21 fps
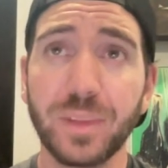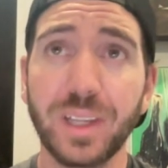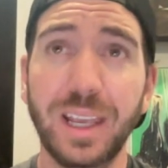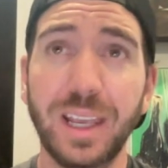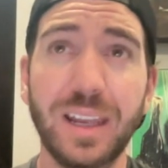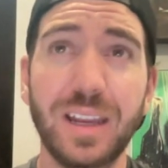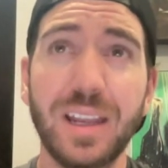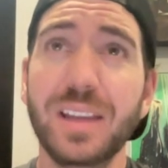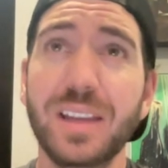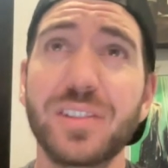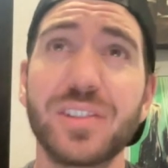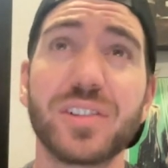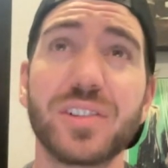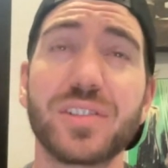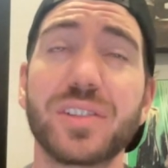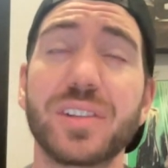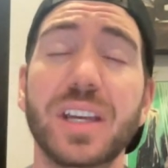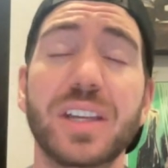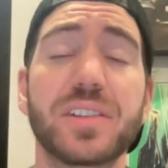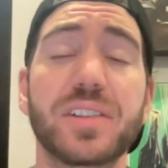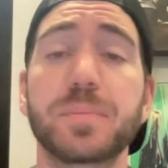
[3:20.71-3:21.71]

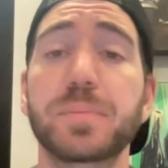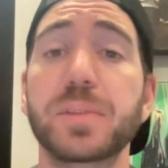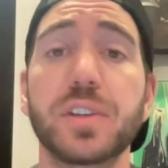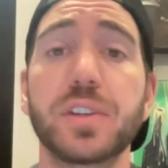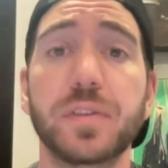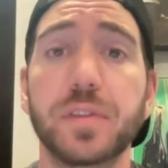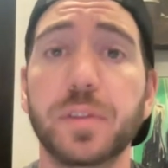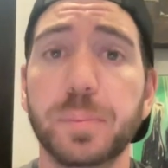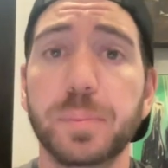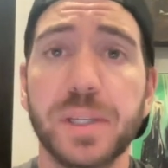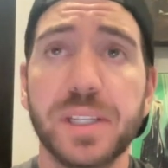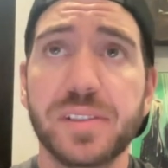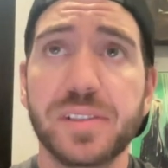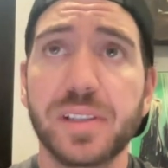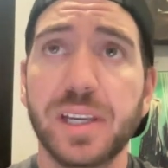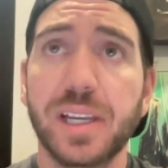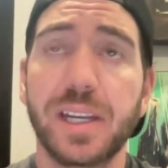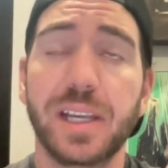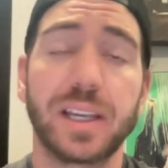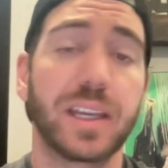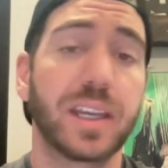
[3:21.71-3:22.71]
It's a beautiful piece of
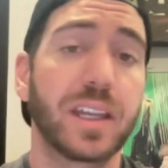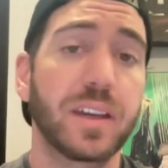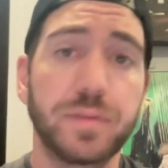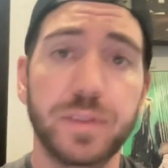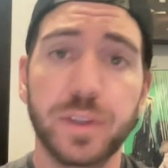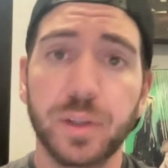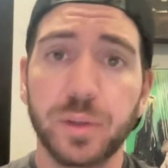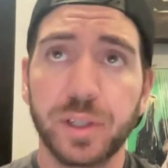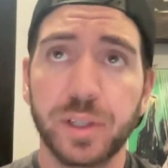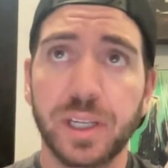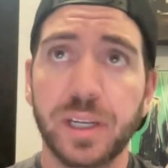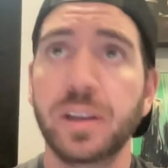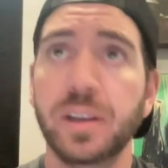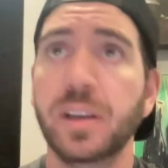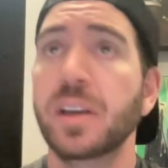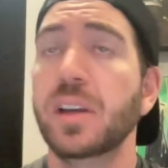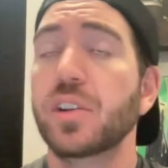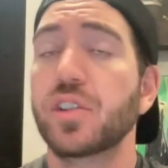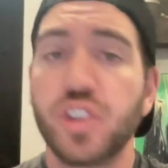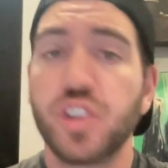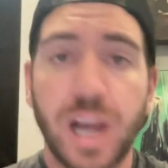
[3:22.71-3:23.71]
hitting. Infield in,
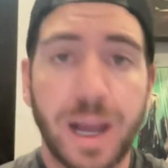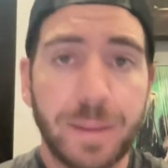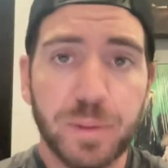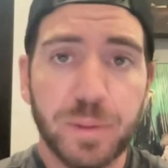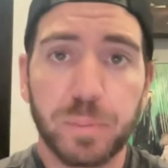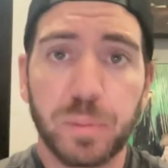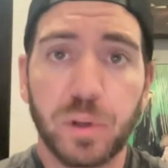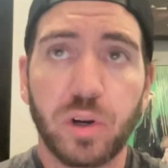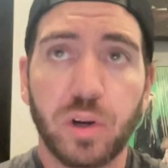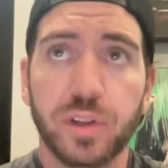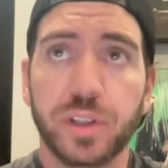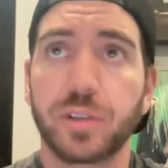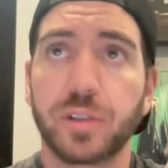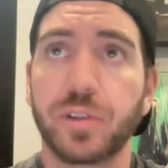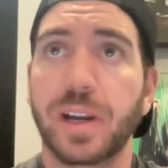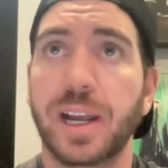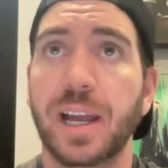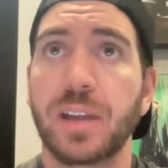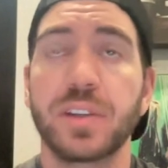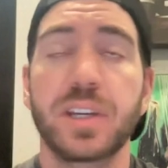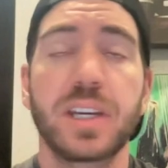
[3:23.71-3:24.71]
chop the ball on the
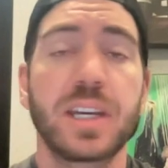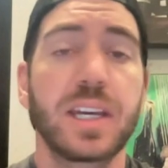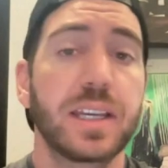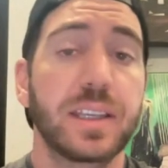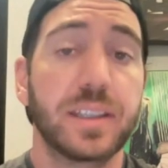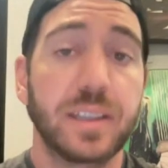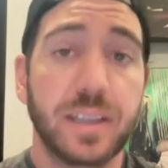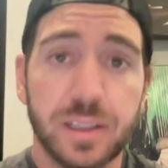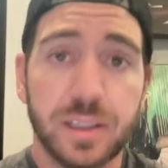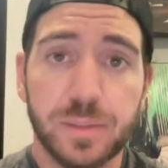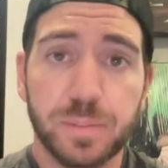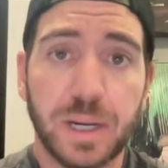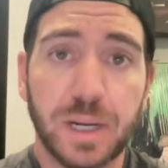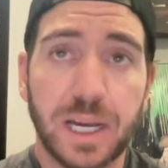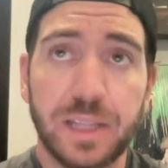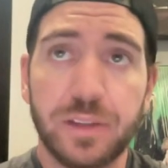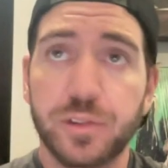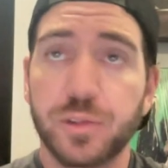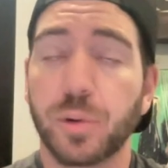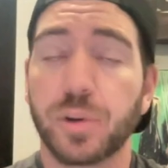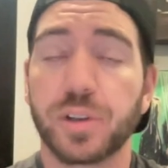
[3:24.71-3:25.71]
ground, gets by
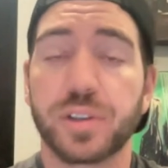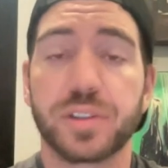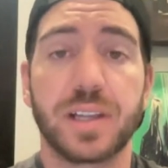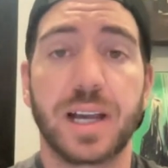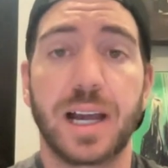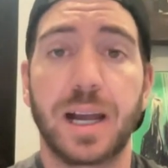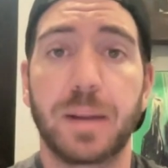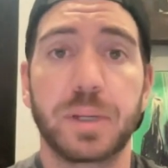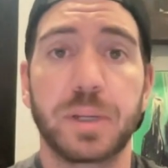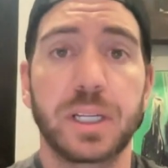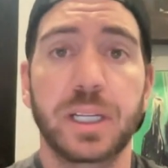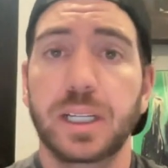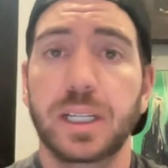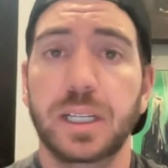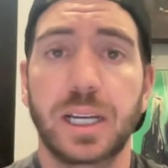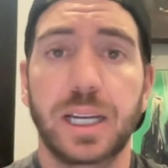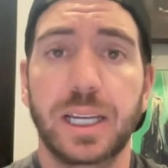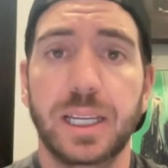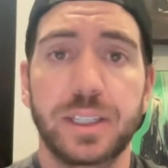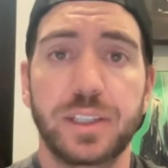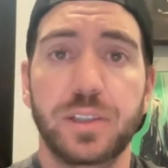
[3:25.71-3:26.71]
the shortstop.
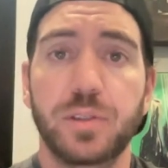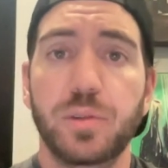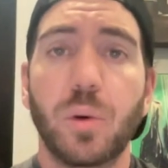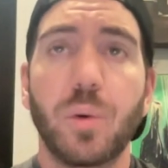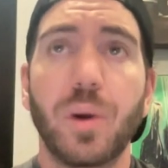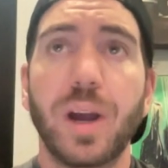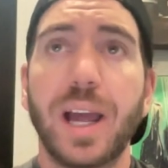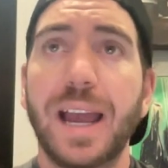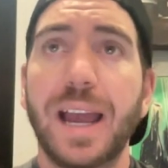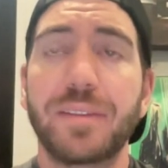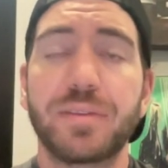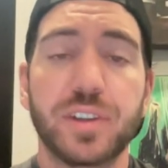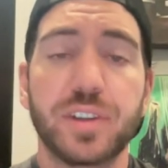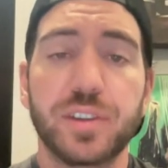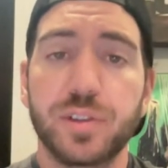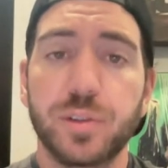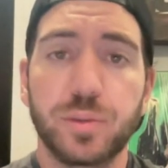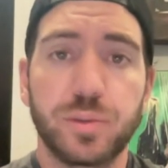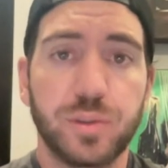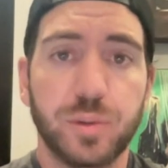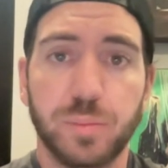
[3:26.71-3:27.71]
You don't have to
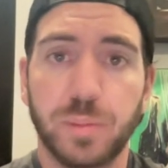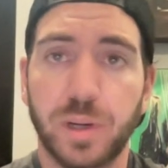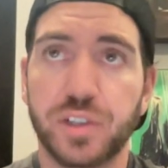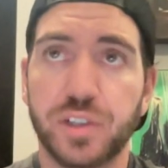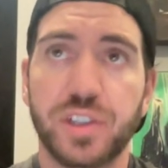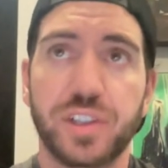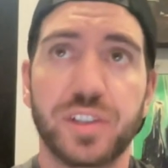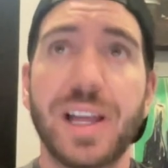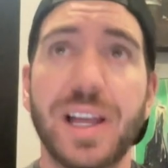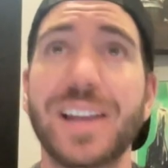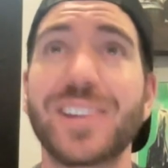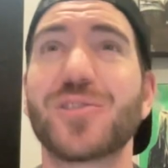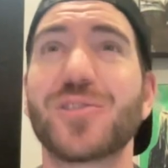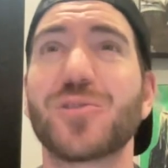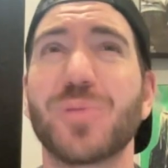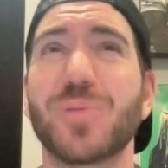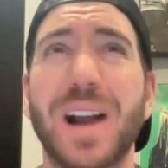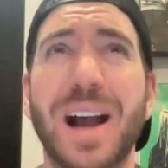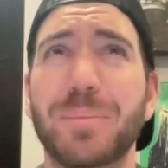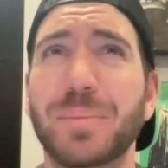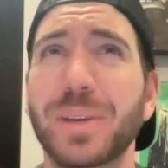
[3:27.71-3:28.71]
do too much. He's not
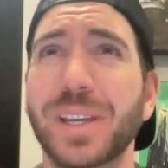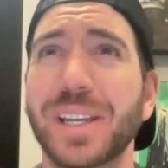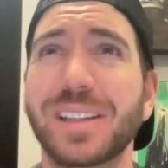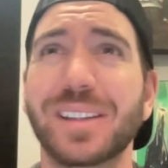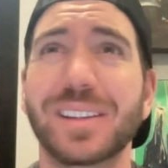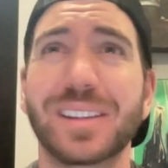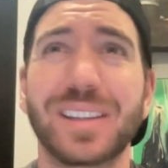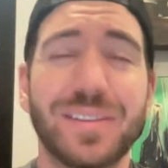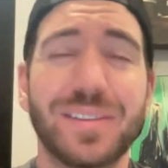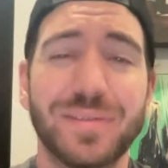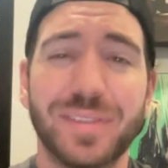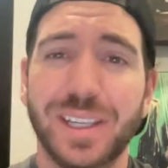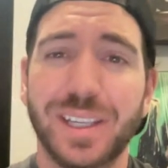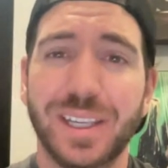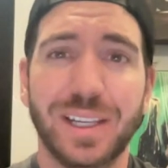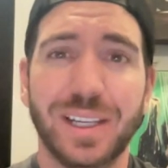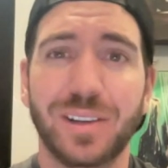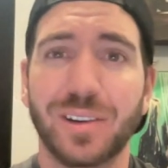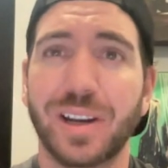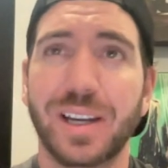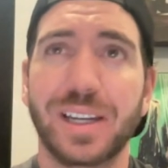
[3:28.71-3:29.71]
dropping and
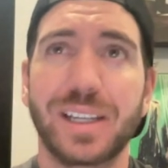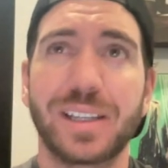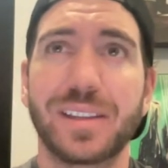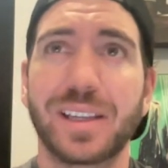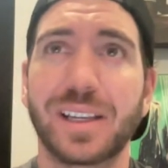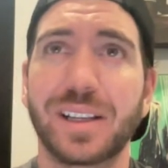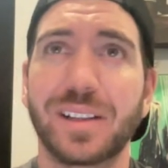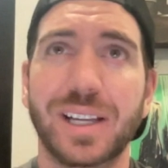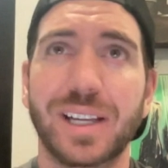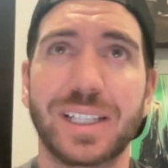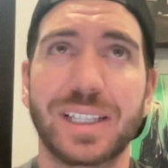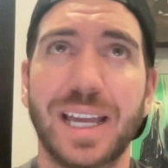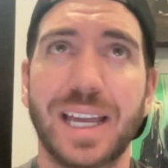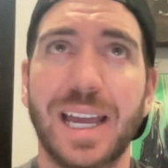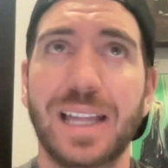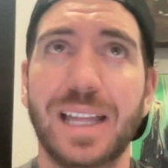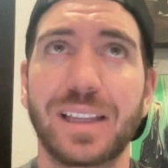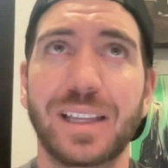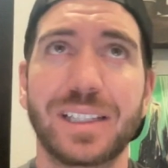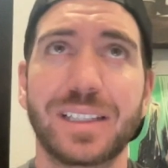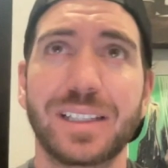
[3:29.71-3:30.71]
lifting or anything like
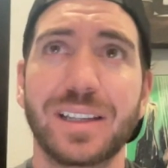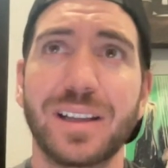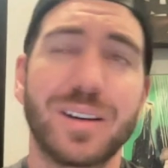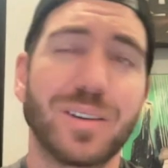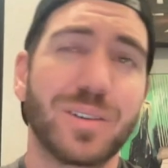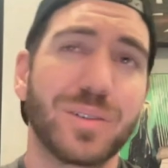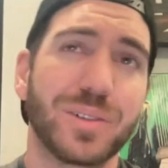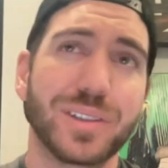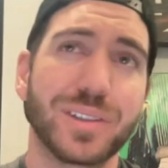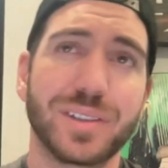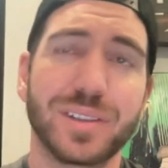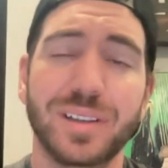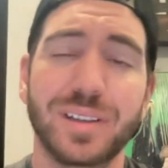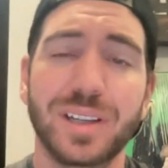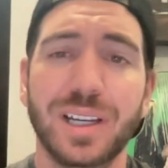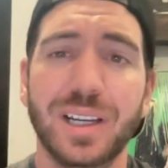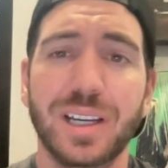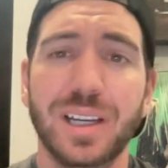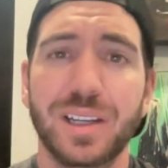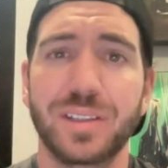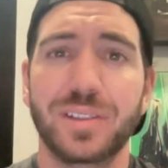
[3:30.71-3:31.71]
that. No, you
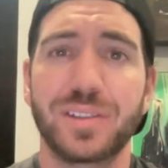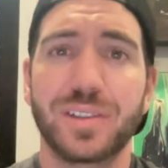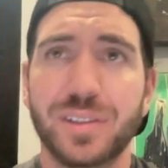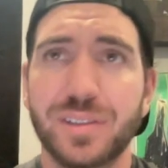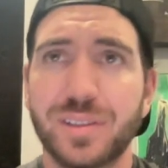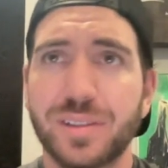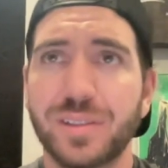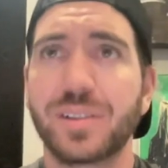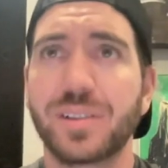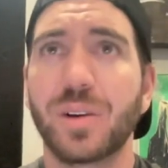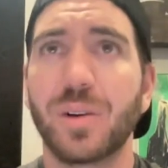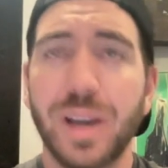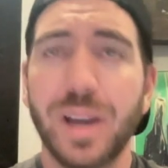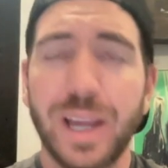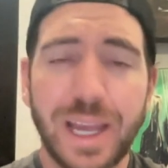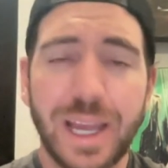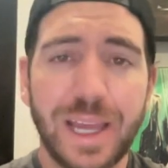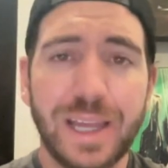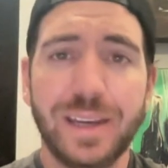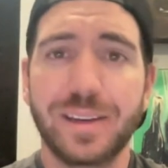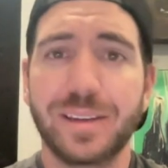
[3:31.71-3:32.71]
just go
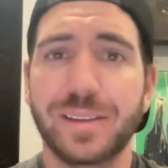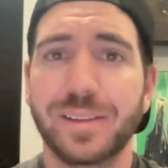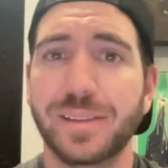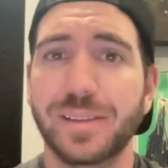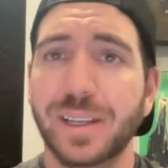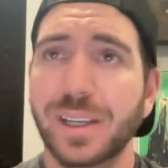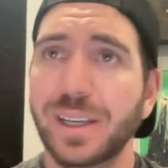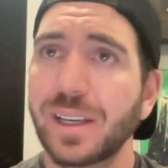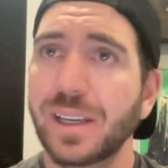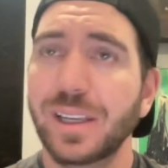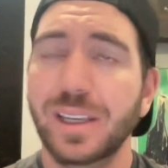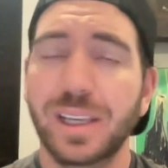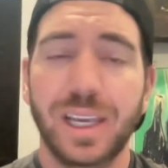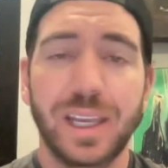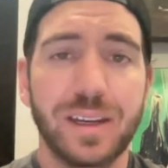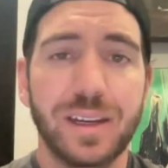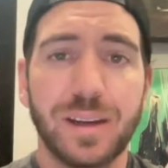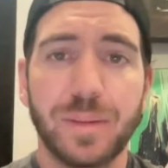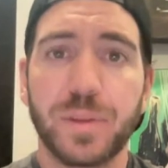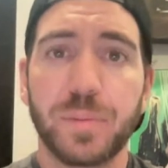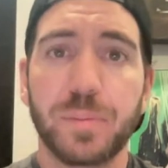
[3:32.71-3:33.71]
ahead and
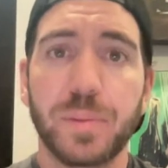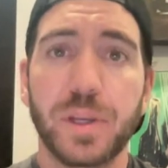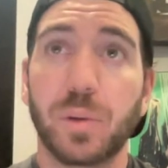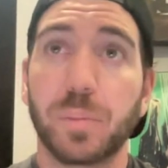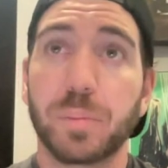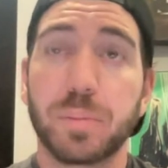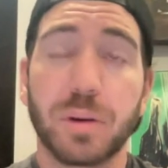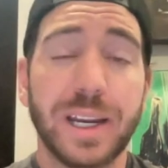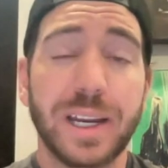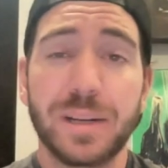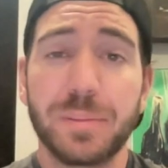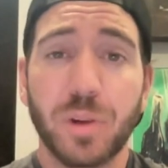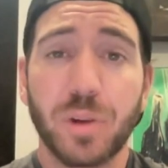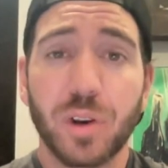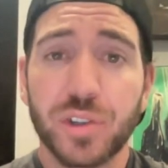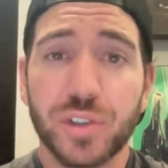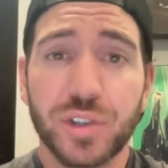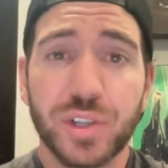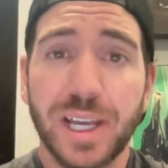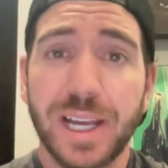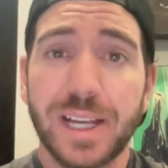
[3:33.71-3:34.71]
hit it up the middle. Brandon
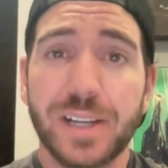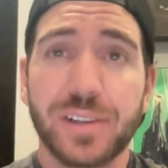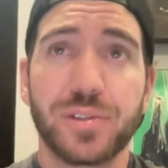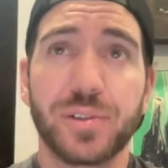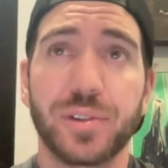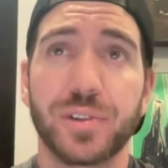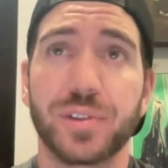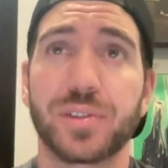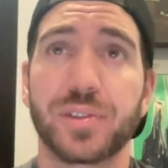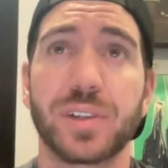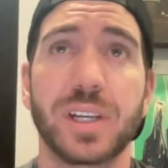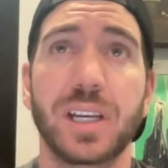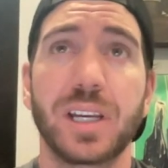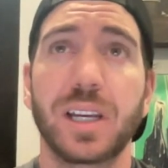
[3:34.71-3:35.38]
Marsh in extras